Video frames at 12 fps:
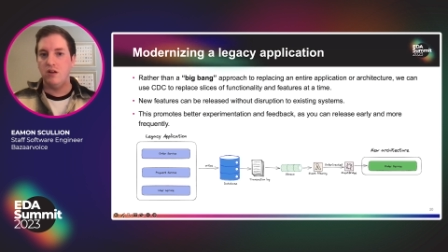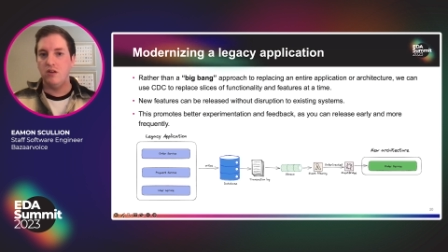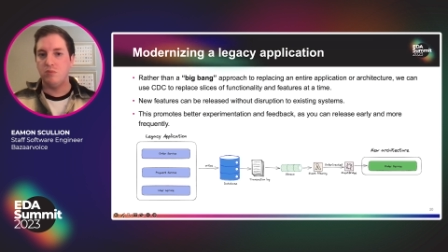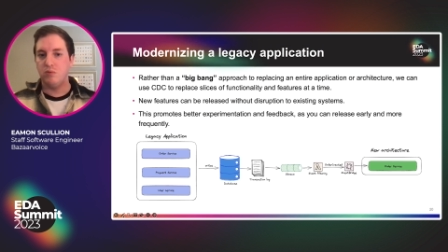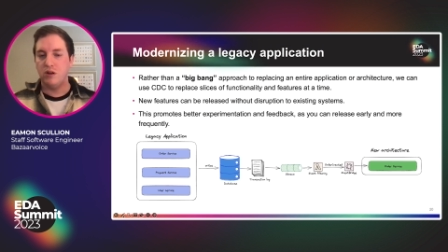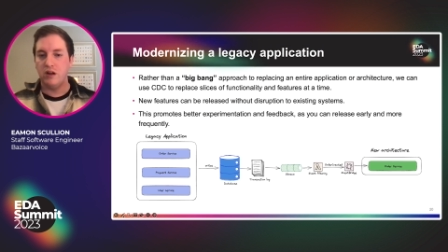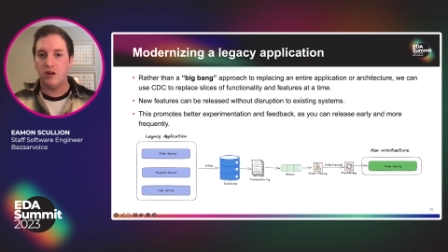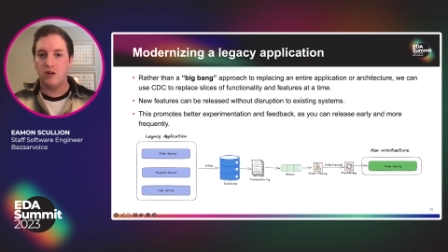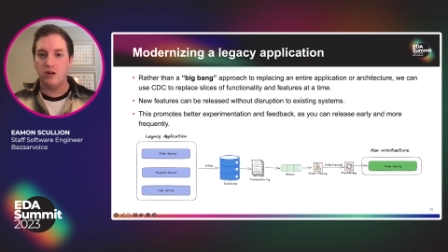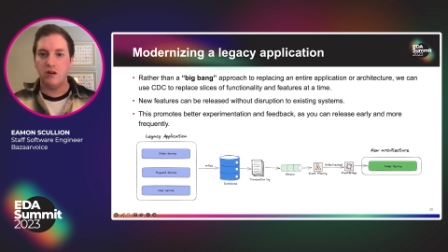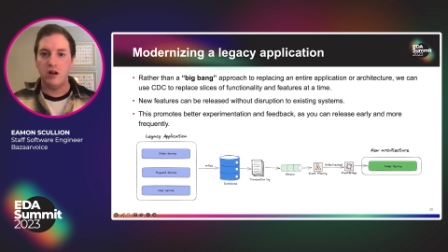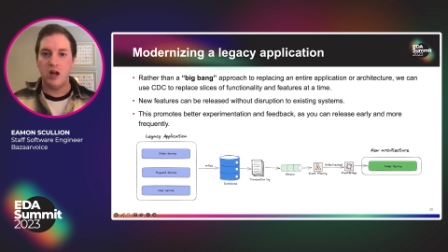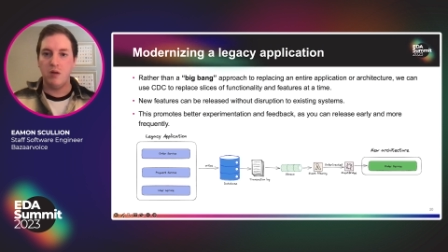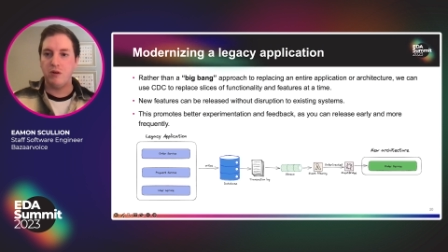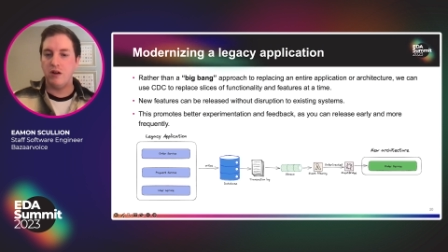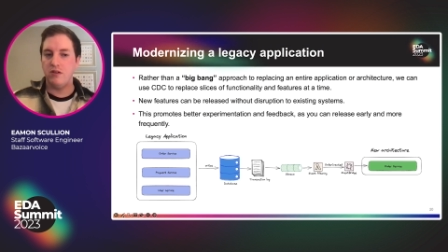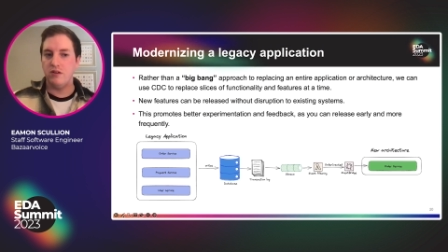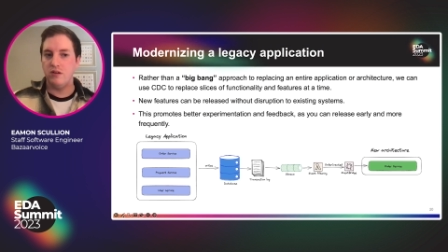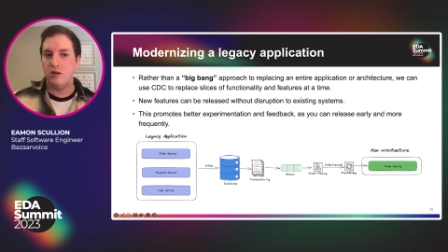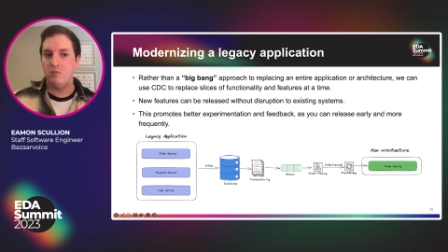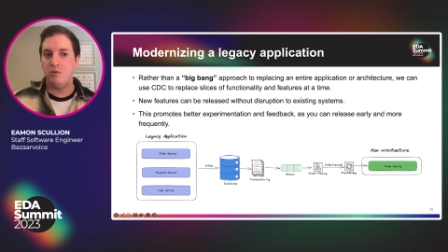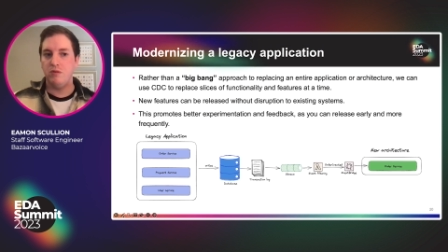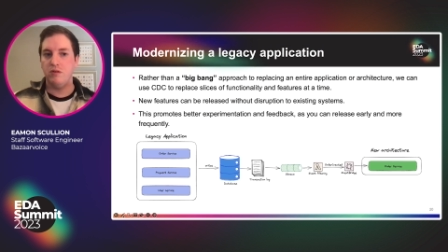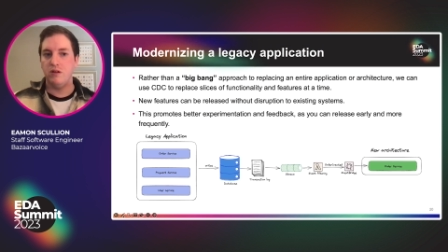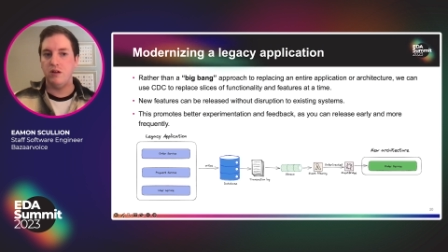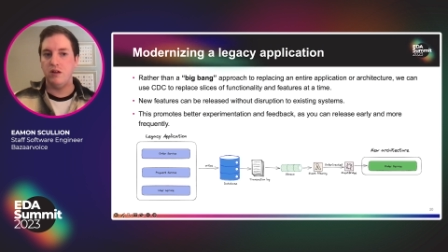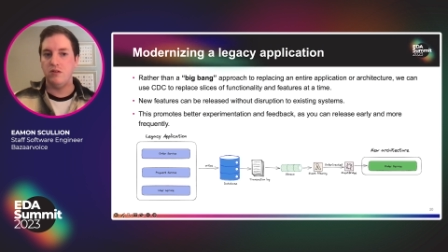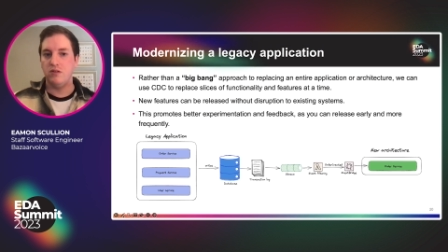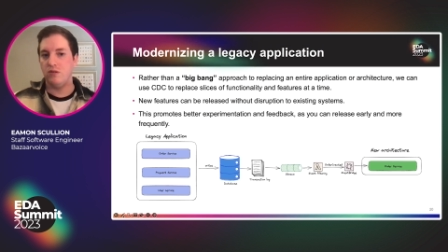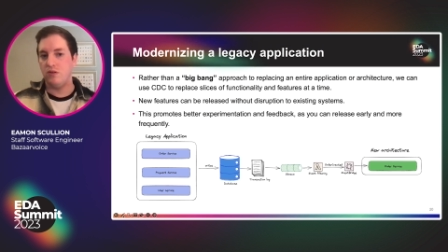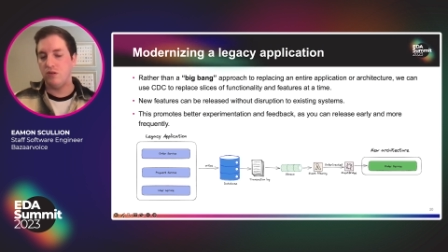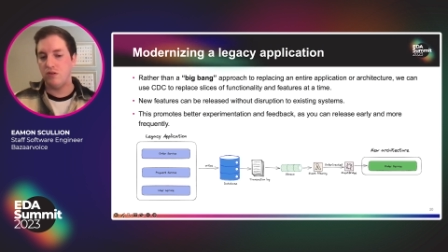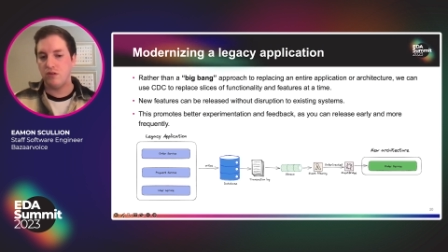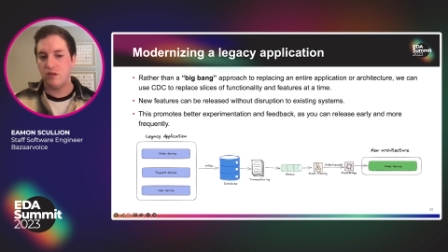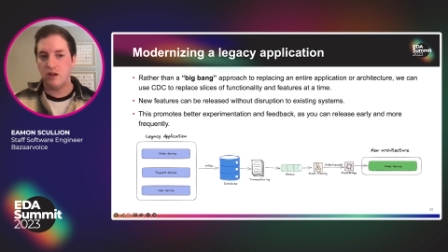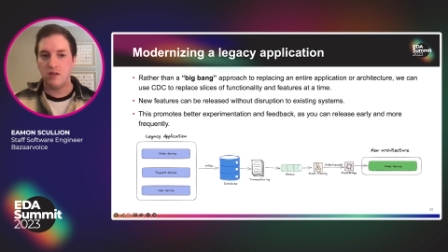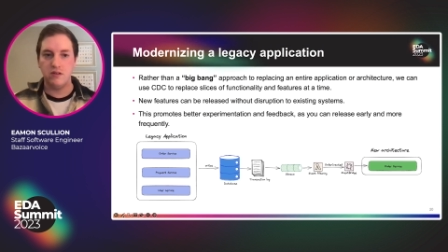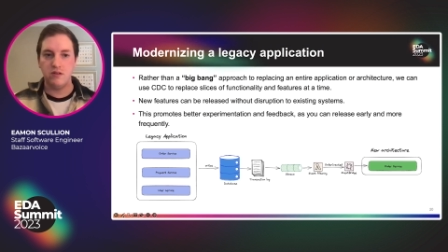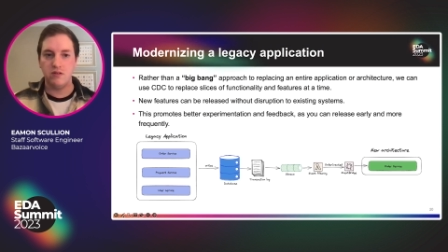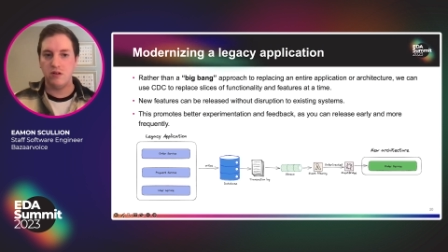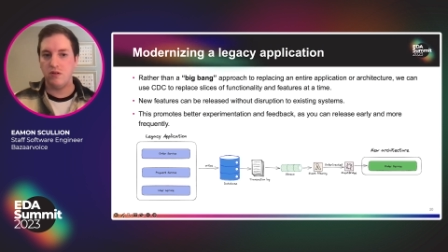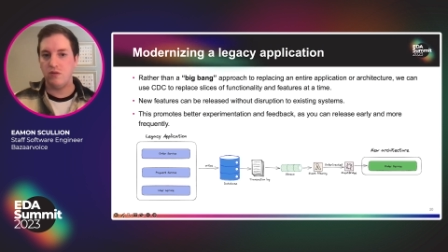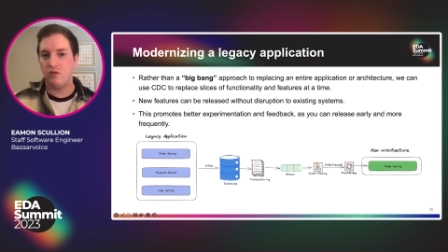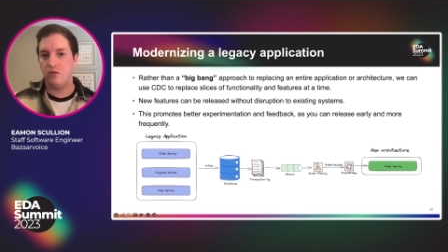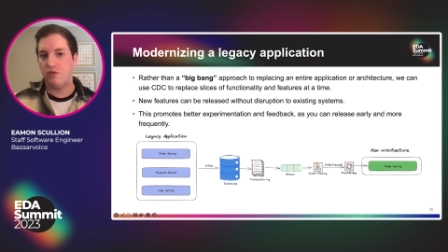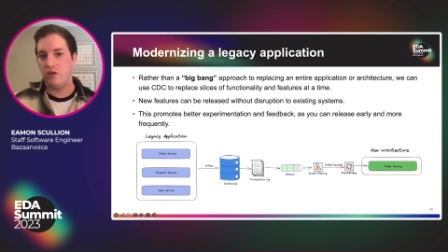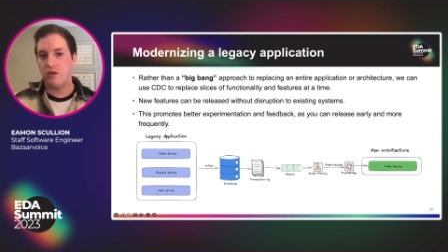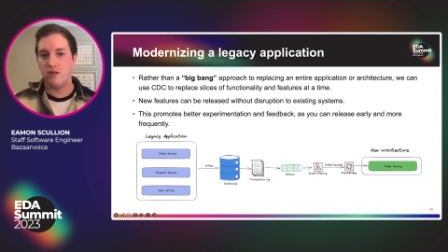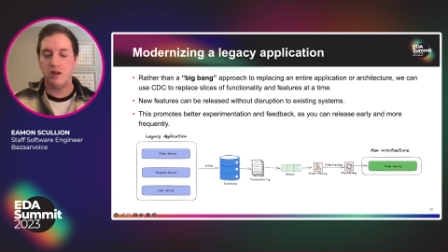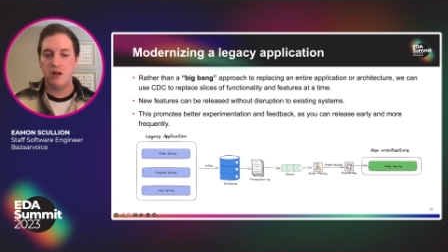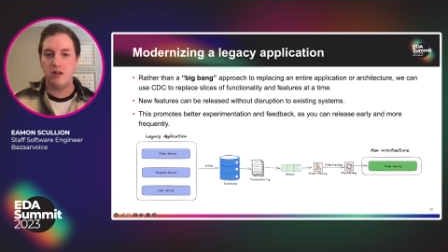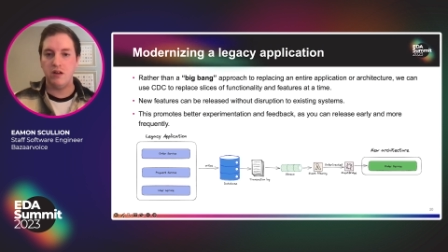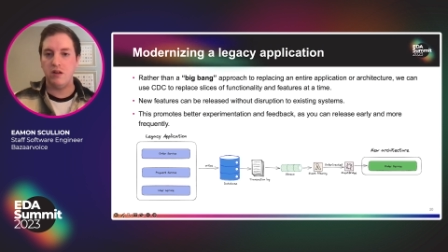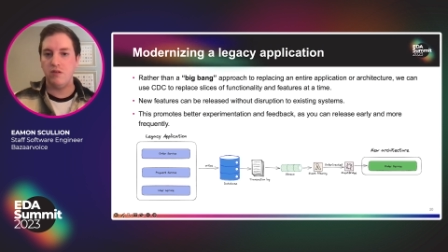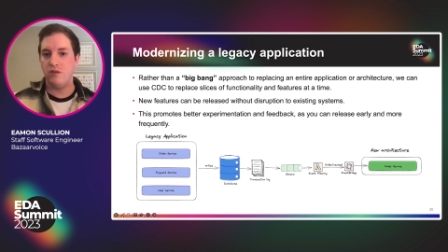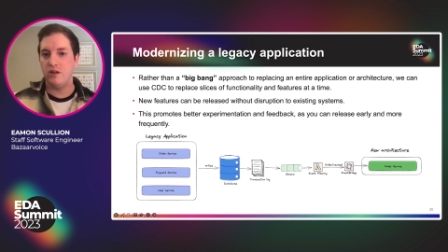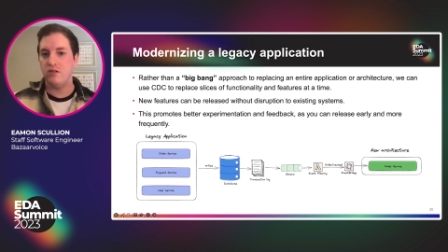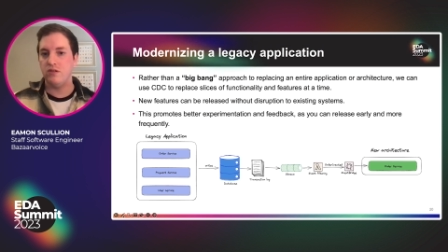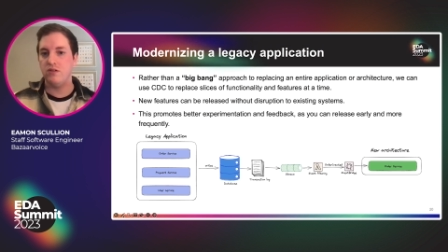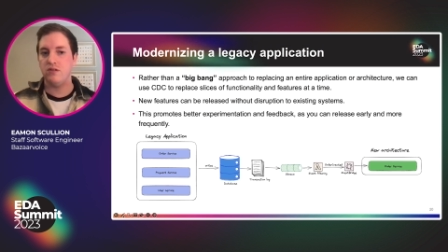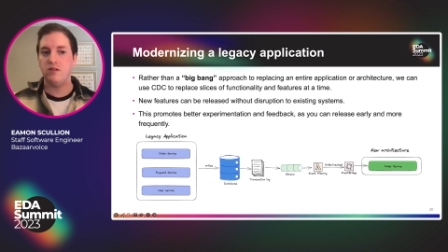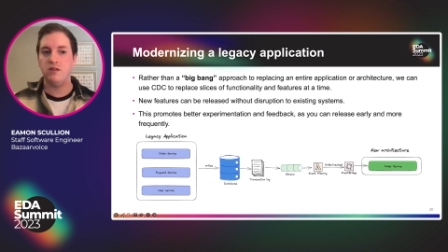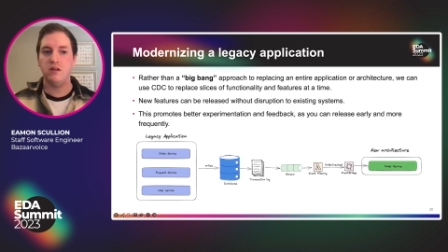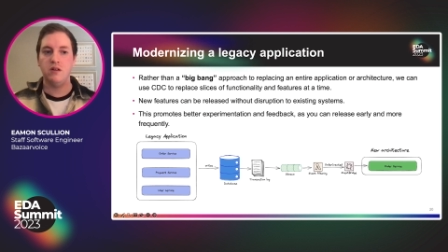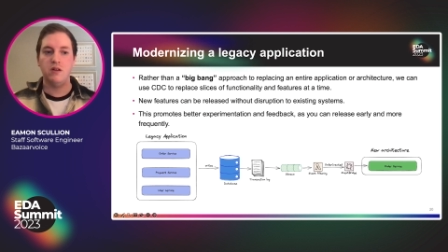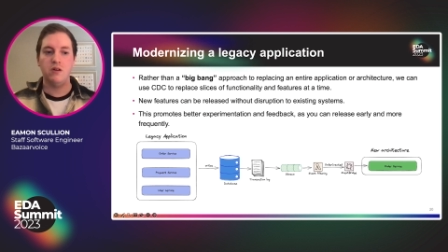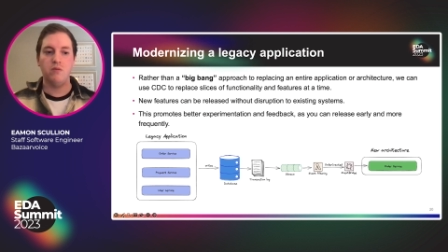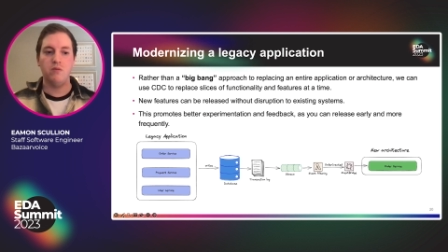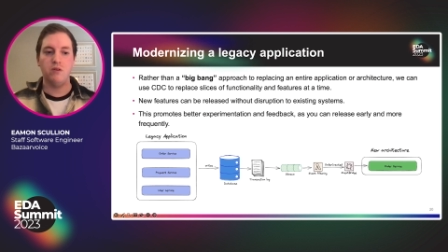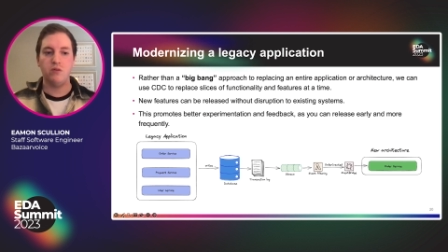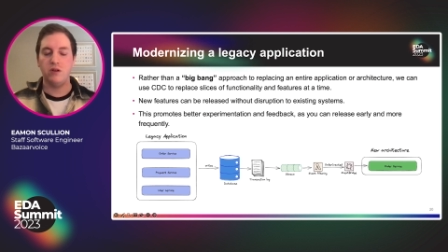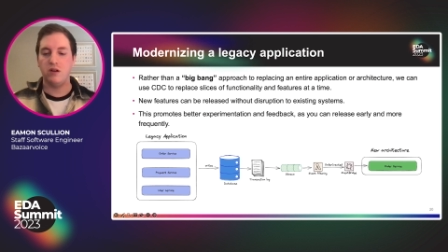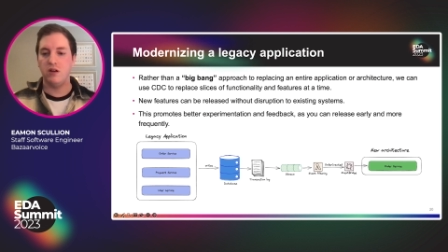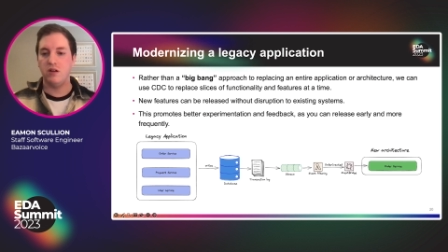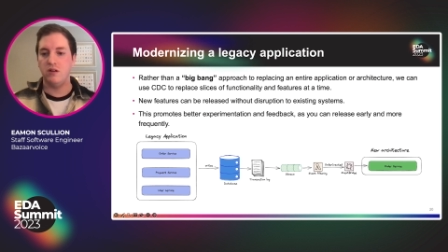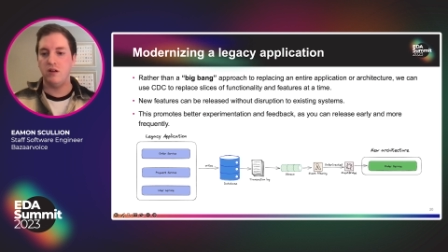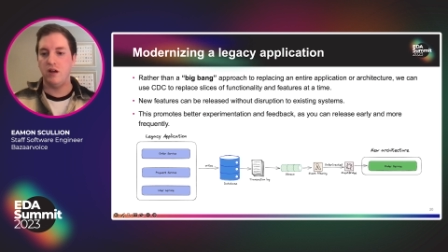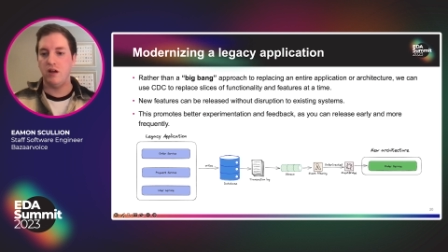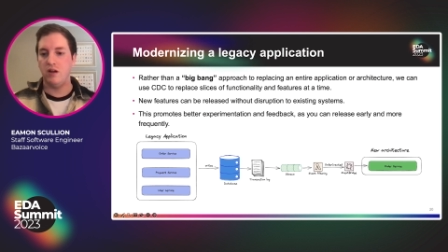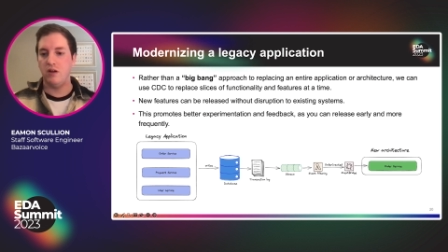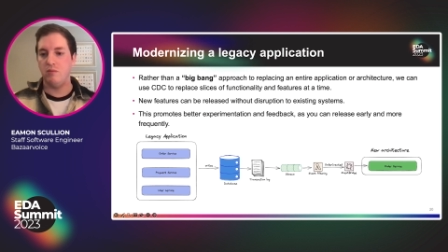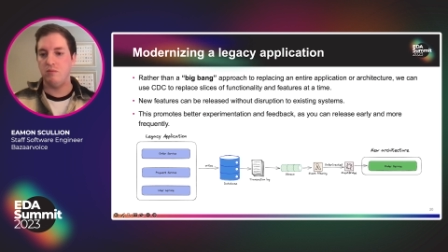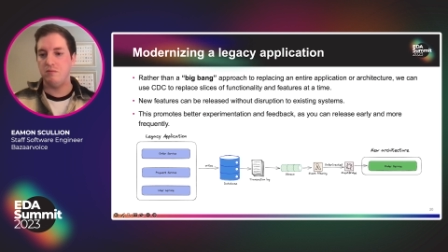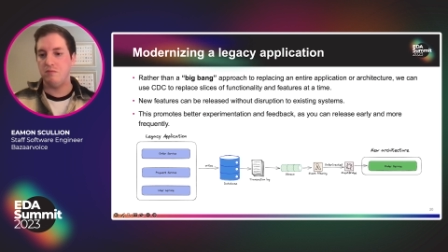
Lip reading: splitting our application up into slices of functionality features, which we can